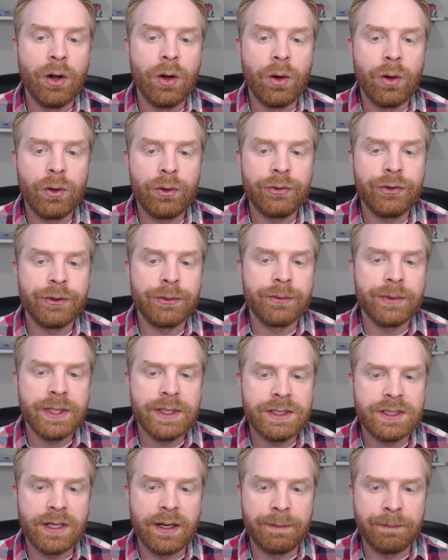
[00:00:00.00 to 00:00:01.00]
Hold the
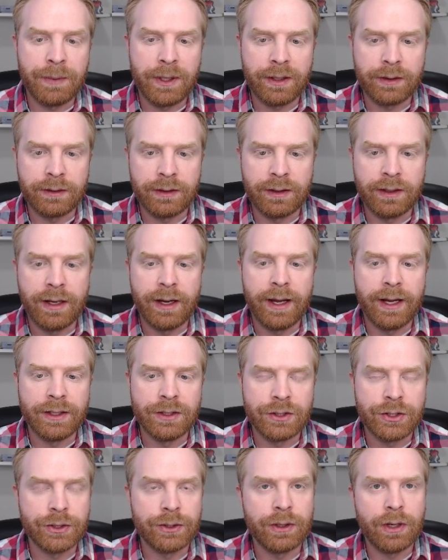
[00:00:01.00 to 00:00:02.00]
reset button
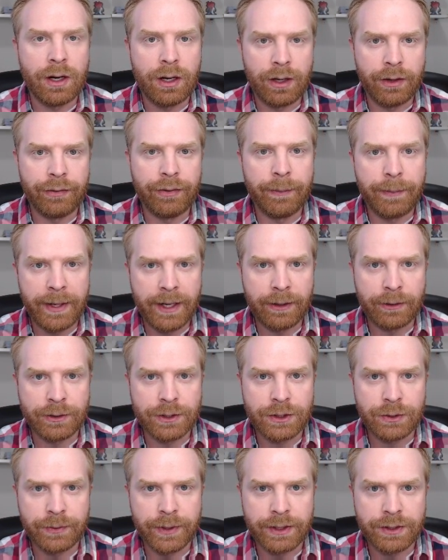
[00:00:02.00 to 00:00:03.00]
and turn on the power
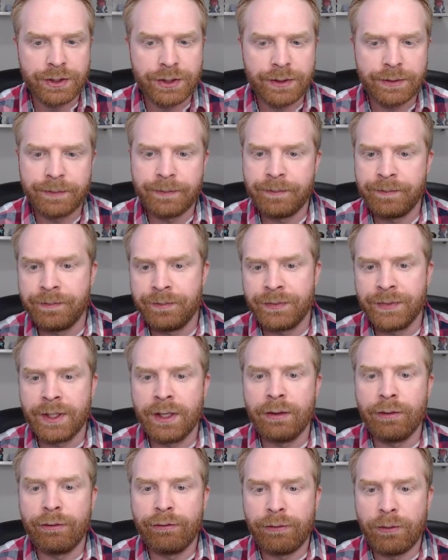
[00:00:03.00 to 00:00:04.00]
switch.
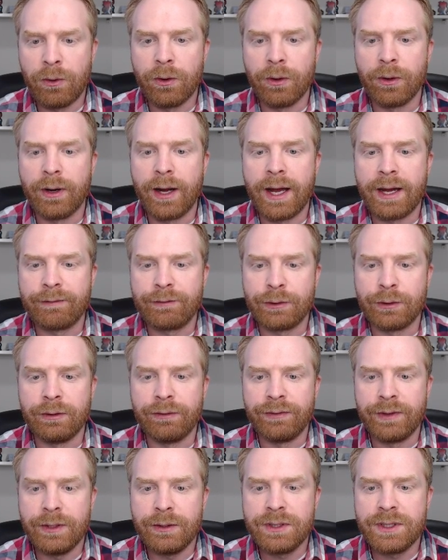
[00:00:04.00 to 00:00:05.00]
4. After a
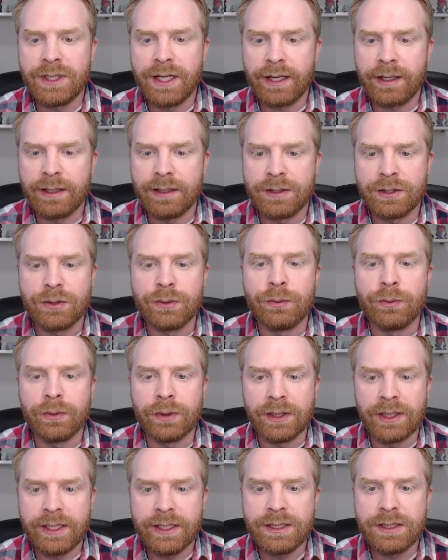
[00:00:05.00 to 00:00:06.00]
few seconds,
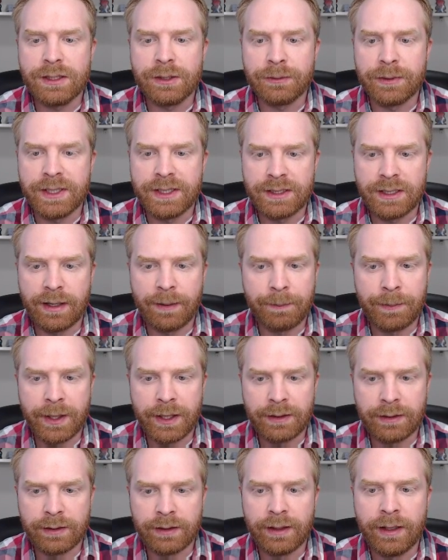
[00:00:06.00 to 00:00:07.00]
release the reset
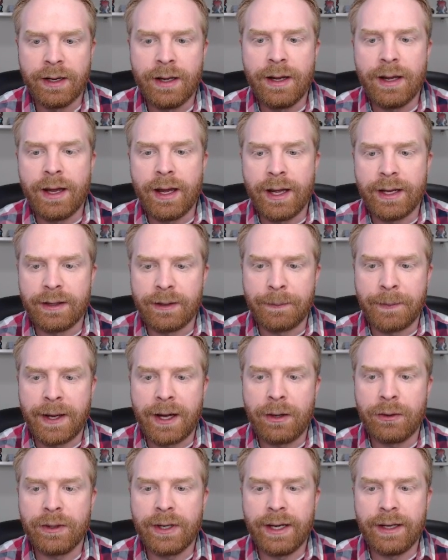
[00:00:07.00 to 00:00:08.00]
button and the
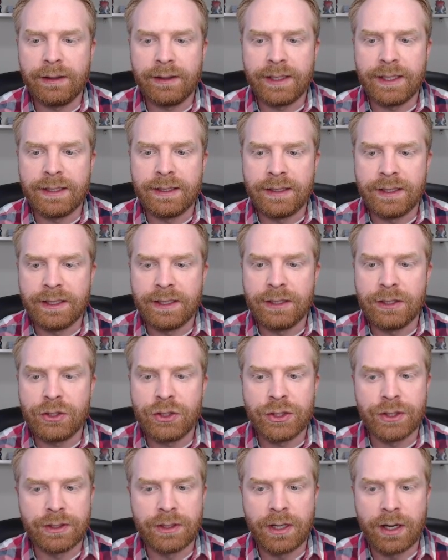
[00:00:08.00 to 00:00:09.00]
power LED
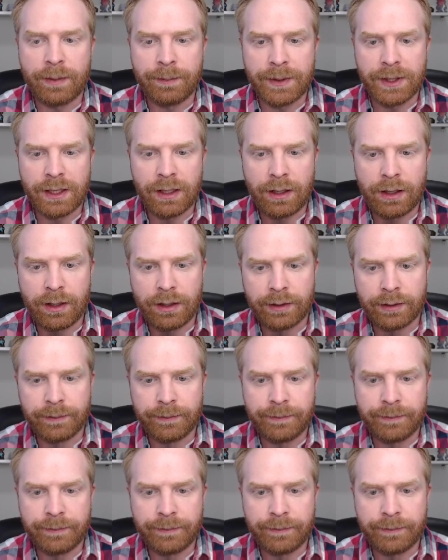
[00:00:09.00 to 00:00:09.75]
should not be on.